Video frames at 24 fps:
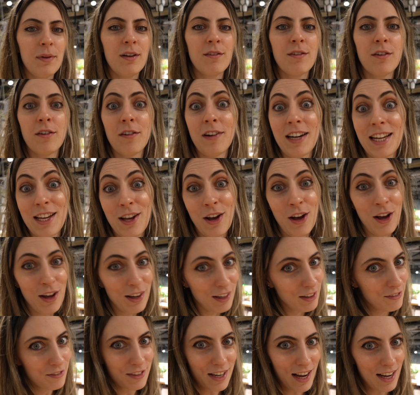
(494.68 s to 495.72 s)
have already heard
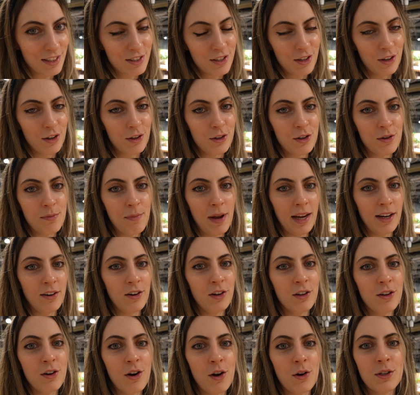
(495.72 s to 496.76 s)
of DAISO, you may
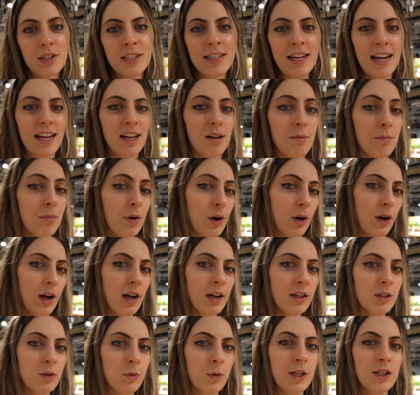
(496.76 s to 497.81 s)
not know Standard
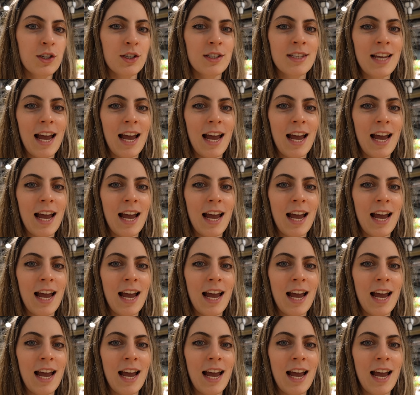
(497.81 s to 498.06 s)
Products, which is